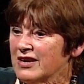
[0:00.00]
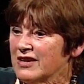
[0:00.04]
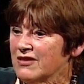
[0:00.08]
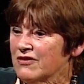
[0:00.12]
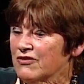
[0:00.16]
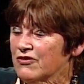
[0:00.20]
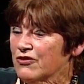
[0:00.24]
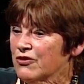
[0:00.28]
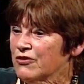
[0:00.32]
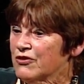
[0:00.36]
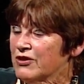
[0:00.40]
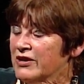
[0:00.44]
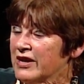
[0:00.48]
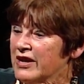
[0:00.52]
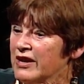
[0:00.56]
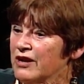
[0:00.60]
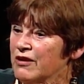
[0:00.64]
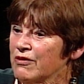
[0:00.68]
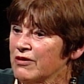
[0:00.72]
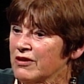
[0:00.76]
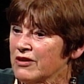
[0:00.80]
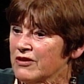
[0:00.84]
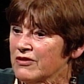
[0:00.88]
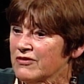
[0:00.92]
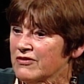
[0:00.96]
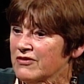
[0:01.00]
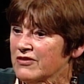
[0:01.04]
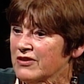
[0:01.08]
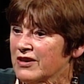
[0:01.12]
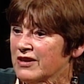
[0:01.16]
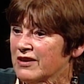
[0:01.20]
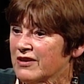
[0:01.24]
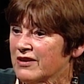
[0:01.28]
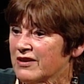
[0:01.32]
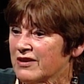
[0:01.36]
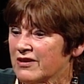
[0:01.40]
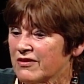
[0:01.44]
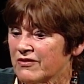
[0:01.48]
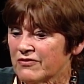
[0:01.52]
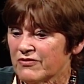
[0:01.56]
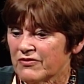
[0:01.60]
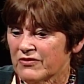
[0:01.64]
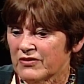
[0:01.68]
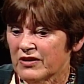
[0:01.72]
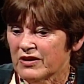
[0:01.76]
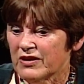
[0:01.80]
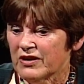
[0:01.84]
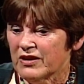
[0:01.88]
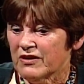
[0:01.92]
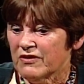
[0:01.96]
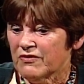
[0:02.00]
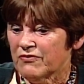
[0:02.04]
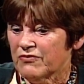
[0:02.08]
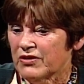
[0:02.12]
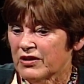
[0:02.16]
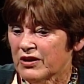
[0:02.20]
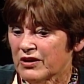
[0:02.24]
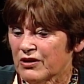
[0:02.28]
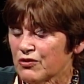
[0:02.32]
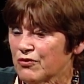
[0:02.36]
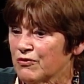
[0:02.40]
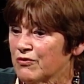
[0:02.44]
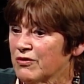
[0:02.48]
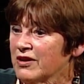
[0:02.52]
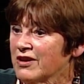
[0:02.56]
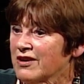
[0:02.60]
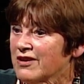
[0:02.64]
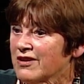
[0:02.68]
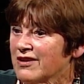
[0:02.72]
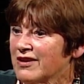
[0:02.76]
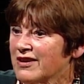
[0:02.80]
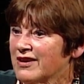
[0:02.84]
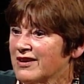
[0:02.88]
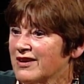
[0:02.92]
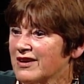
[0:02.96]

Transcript: certain areas of their career